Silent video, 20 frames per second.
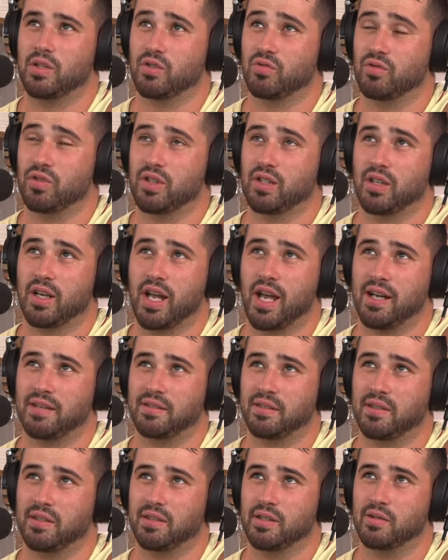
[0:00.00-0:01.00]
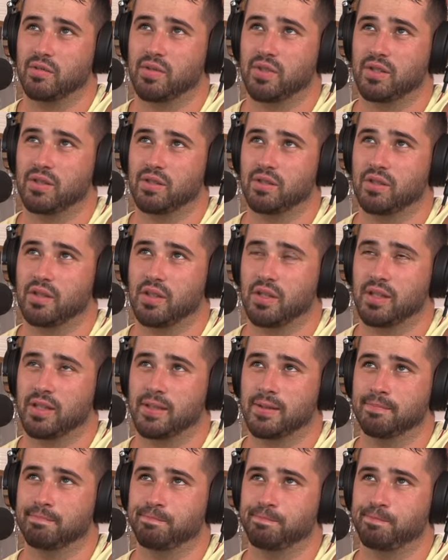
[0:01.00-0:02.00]
He's a really good actor. He was in
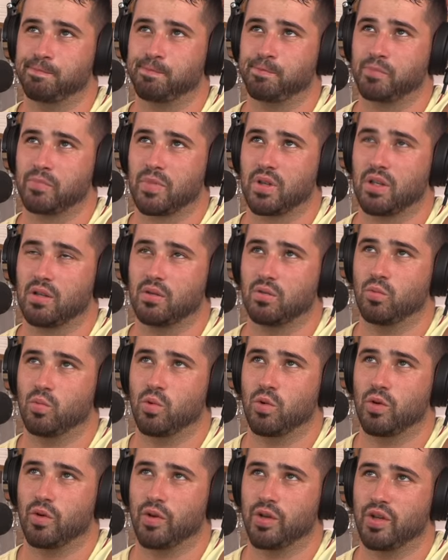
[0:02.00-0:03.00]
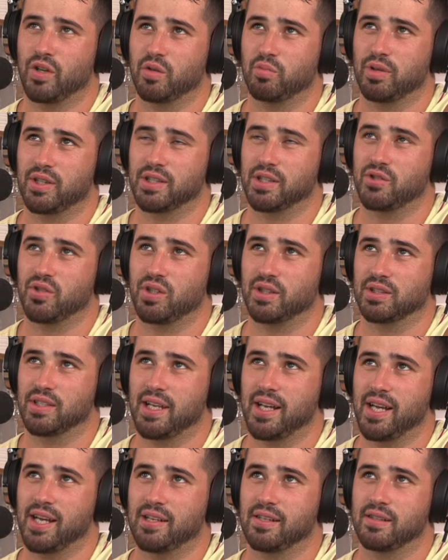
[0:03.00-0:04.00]
um, Warrior. He played the drunk
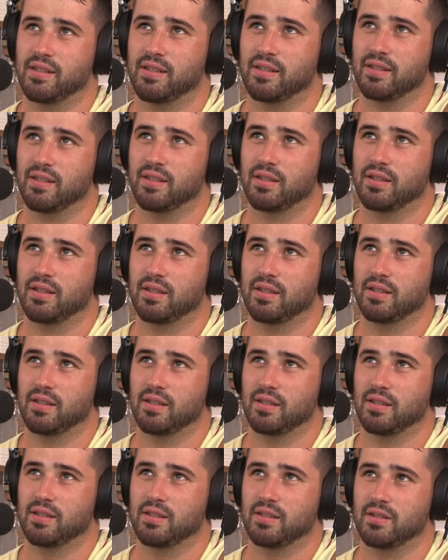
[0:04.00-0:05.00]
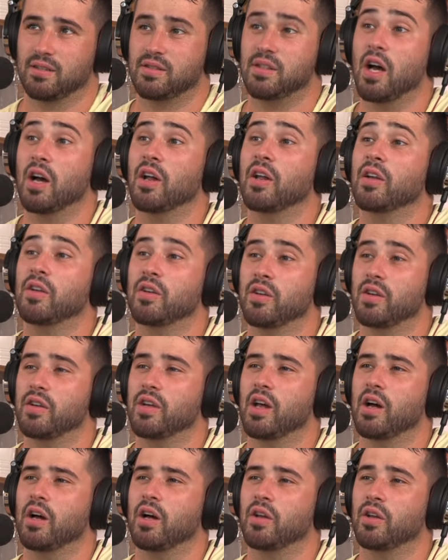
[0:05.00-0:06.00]
dad uh, uh,
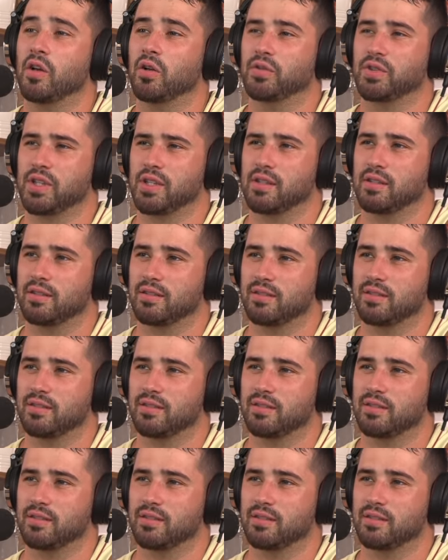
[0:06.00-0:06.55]
uh, Nolte.